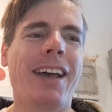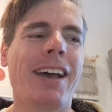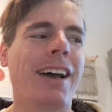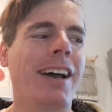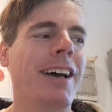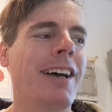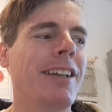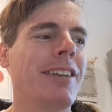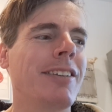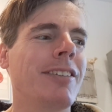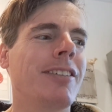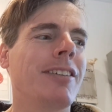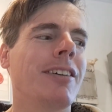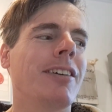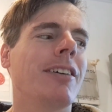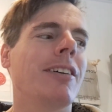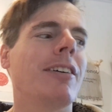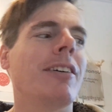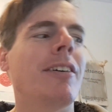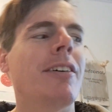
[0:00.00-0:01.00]
And
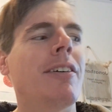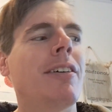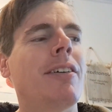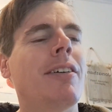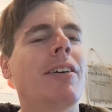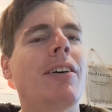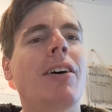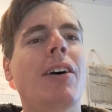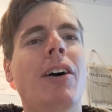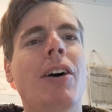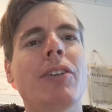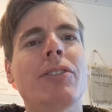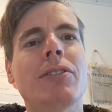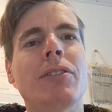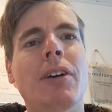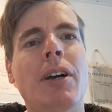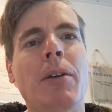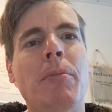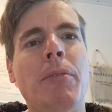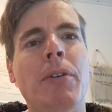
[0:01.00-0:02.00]

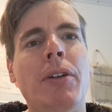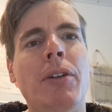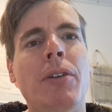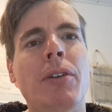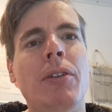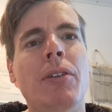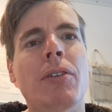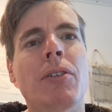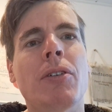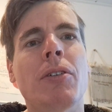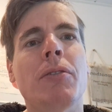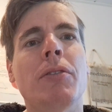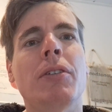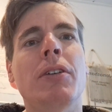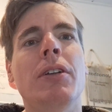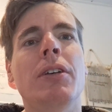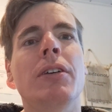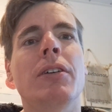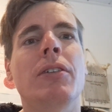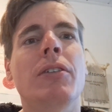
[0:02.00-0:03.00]
also I'm
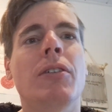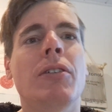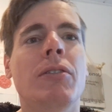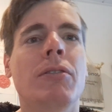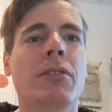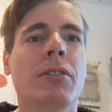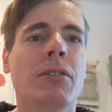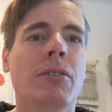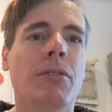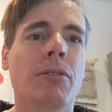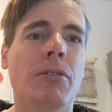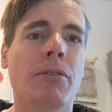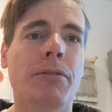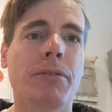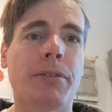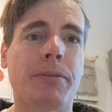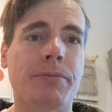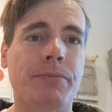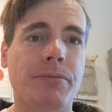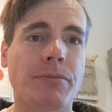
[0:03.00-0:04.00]
currently an owner of